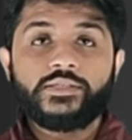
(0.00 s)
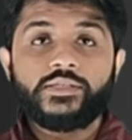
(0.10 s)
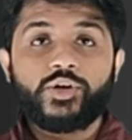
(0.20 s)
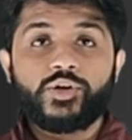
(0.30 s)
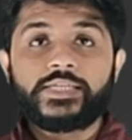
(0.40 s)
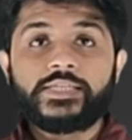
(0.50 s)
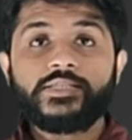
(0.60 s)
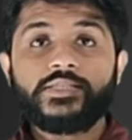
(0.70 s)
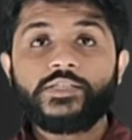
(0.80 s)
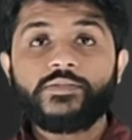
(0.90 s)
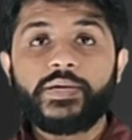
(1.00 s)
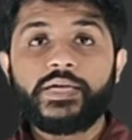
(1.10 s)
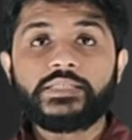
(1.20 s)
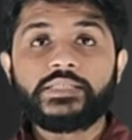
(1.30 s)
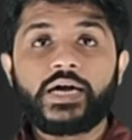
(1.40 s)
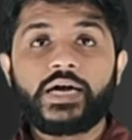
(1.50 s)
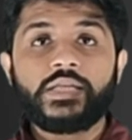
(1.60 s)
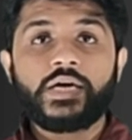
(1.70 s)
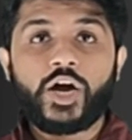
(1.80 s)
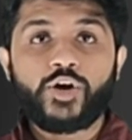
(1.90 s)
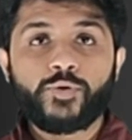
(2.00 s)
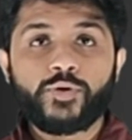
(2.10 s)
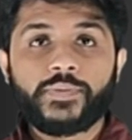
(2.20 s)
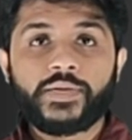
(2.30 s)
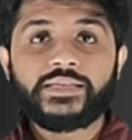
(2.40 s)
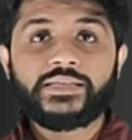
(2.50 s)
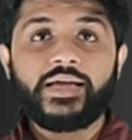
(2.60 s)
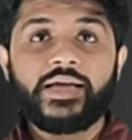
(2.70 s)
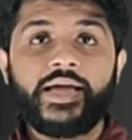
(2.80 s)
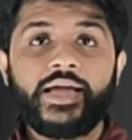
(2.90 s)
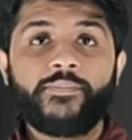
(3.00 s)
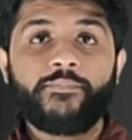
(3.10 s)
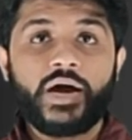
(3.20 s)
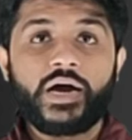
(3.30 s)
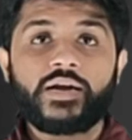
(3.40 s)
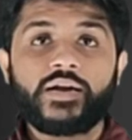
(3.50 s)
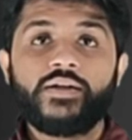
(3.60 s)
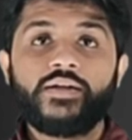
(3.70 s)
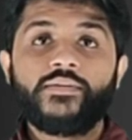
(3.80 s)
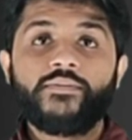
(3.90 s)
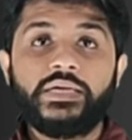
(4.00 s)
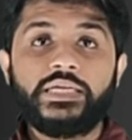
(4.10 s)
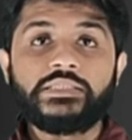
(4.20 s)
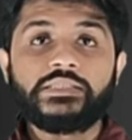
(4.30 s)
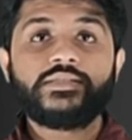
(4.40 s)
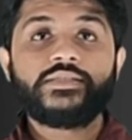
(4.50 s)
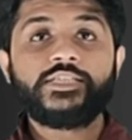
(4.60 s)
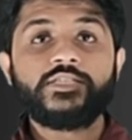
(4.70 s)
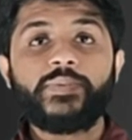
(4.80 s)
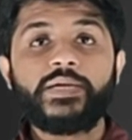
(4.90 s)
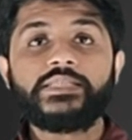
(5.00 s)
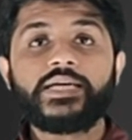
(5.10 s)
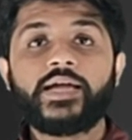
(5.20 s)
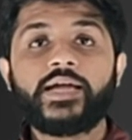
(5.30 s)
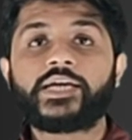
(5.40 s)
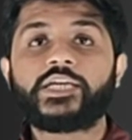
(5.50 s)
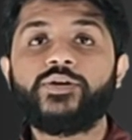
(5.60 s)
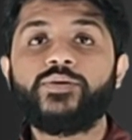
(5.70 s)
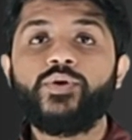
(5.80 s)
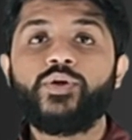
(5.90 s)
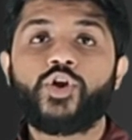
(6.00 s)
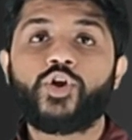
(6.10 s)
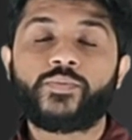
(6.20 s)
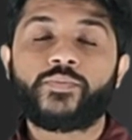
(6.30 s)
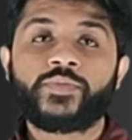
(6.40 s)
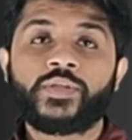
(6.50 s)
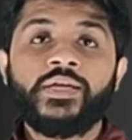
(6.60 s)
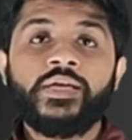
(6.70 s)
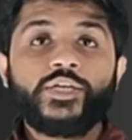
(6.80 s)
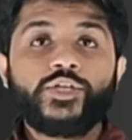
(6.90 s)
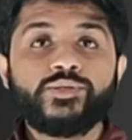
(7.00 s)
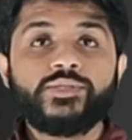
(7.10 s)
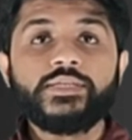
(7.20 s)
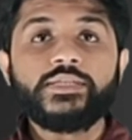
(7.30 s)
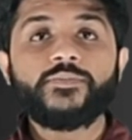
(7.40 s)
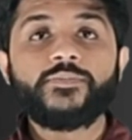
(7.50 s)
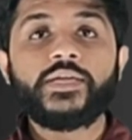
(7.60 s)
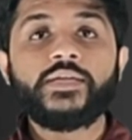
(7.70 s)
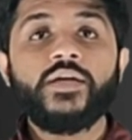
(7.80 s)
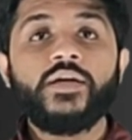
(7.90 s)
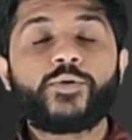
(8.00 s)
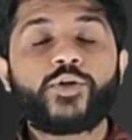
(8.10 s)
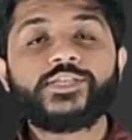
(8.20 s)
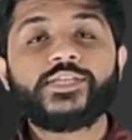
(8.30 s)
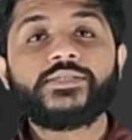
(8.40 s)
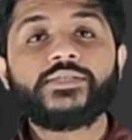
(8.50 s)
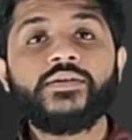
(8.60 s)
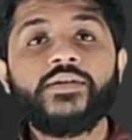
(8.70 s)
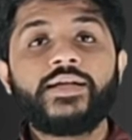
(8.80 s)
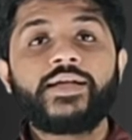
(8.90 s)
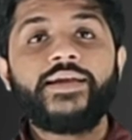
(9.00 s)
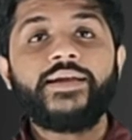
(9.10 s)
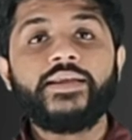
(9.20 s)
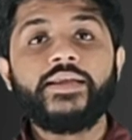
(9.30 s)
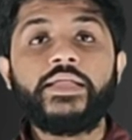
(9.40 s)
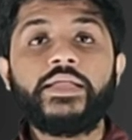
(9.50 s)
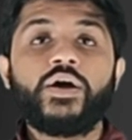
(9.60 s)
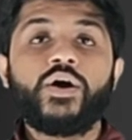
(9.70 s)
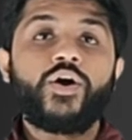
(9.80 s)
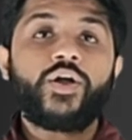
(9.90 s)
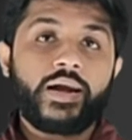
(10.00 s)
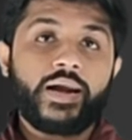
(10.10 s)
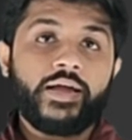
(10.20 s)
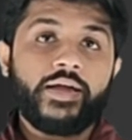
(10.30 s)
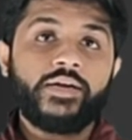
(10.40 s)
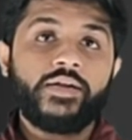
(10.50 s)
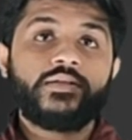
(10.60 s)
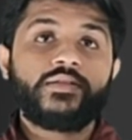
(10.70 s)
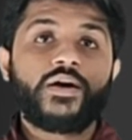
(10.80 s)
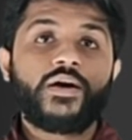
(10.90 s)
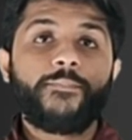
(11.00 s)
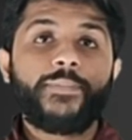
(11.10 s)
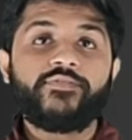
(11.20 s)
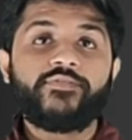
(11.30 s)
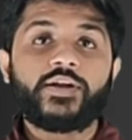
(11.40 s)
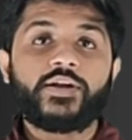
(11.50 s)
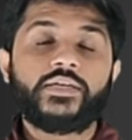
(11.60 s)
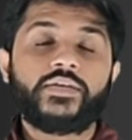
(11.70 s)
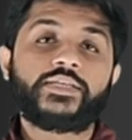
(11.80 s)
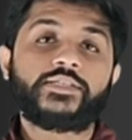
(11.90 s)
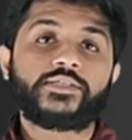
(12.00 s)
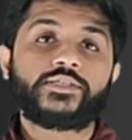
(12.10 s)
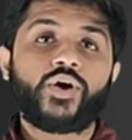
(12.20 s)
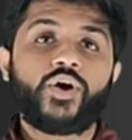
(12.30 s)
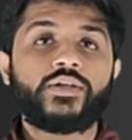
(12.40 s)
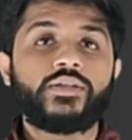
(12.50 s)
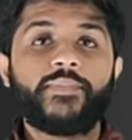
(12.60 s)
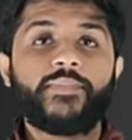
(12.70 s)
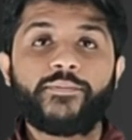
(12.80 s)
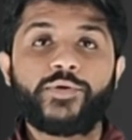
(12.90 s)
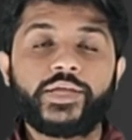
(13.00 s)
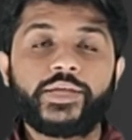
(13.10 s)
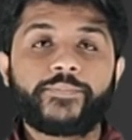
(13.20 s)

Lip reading: Notice these pins are the output pin, and bar means these pins are active low. Using this pin, processor can read or write the peripheral devices or the memory.